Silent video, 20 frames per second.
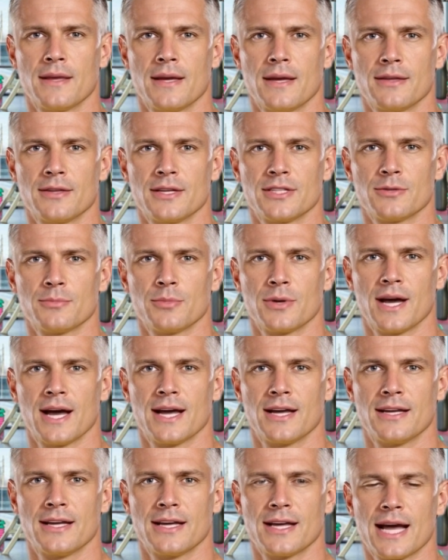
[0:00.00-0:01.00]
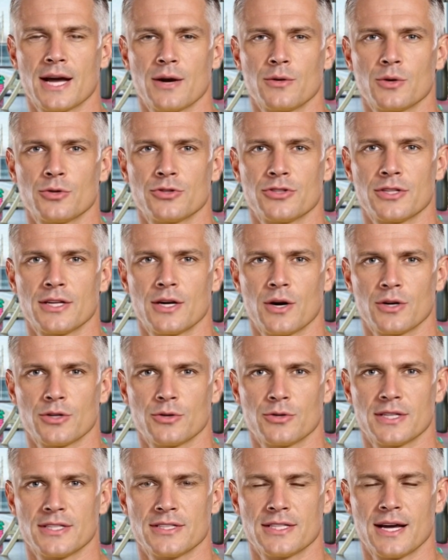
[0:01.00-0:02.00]
This plaque narrows the
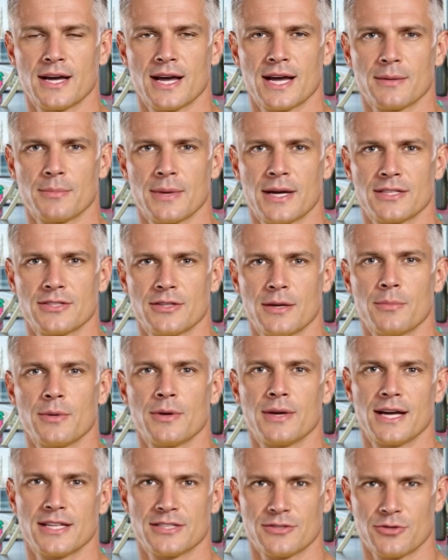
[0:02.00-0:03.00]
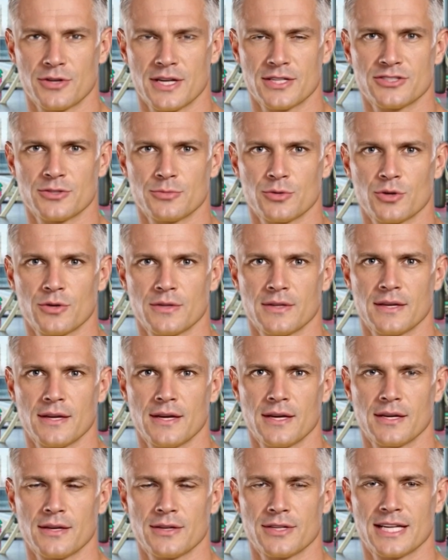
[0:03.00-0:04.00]
arteries and makes them less flexible,
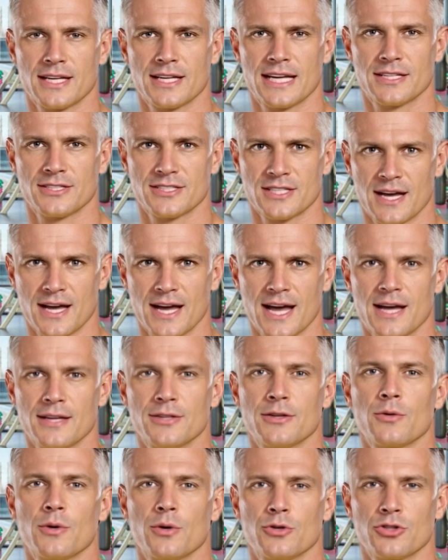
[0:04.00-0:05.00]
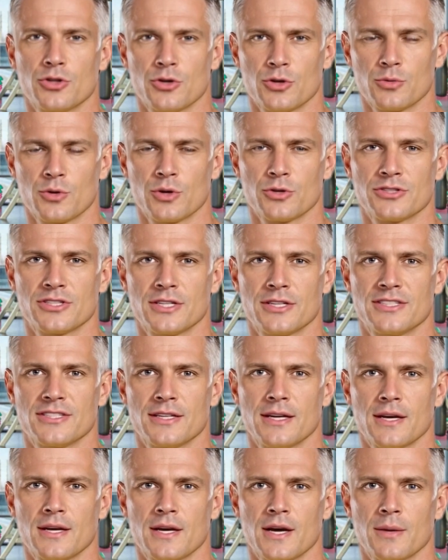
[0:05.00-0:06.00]
leading to atherosclerosis,
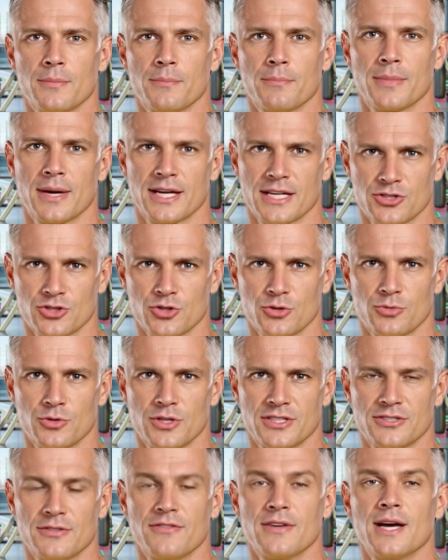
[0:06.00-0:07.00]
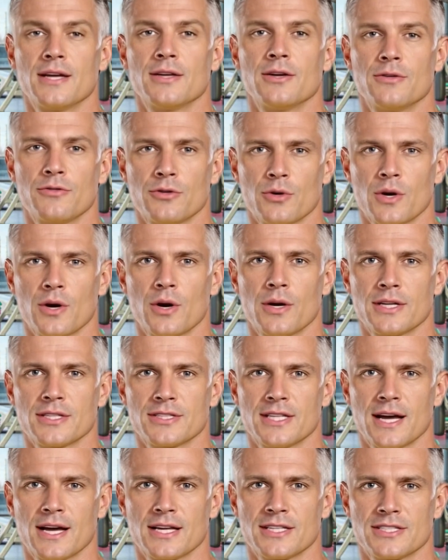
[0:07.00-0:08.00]
a major risk factor for heart
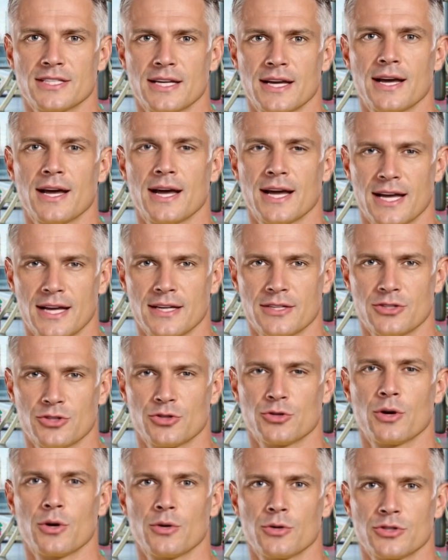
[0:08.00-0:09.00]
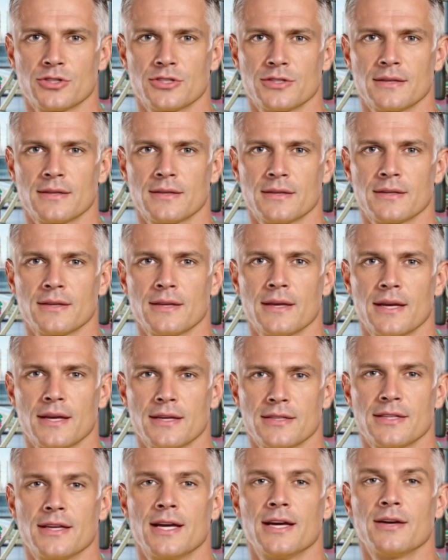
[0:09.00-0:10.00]
attacks and strokes.
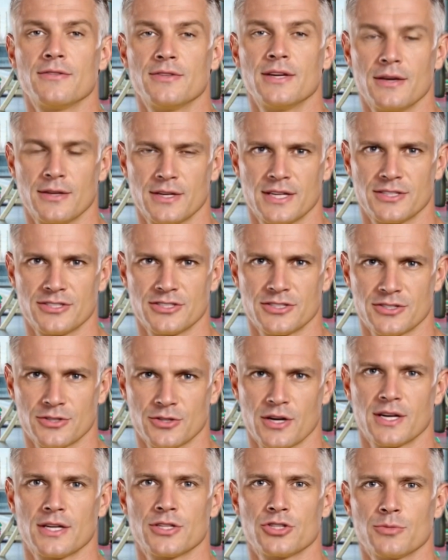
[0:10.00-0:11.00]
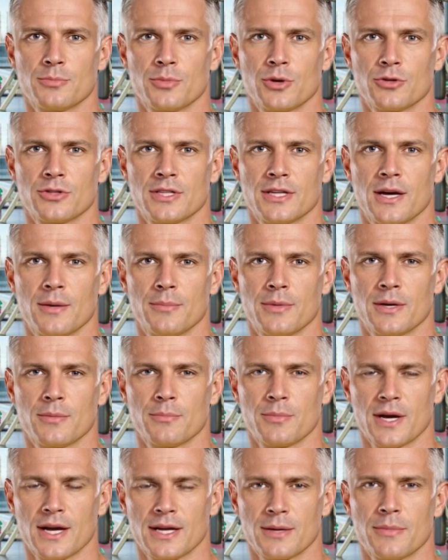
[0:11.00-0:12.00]
Think of it like sludge building up in a
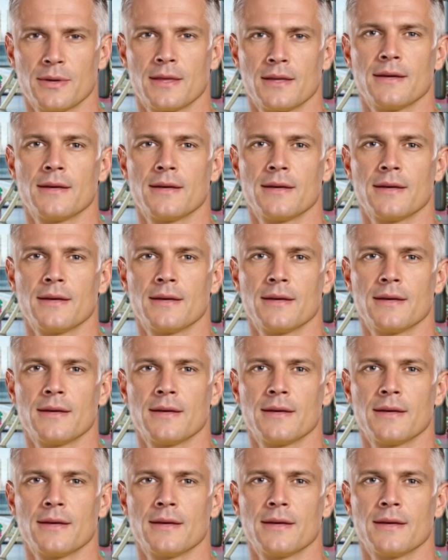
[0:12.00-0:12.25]
pipe.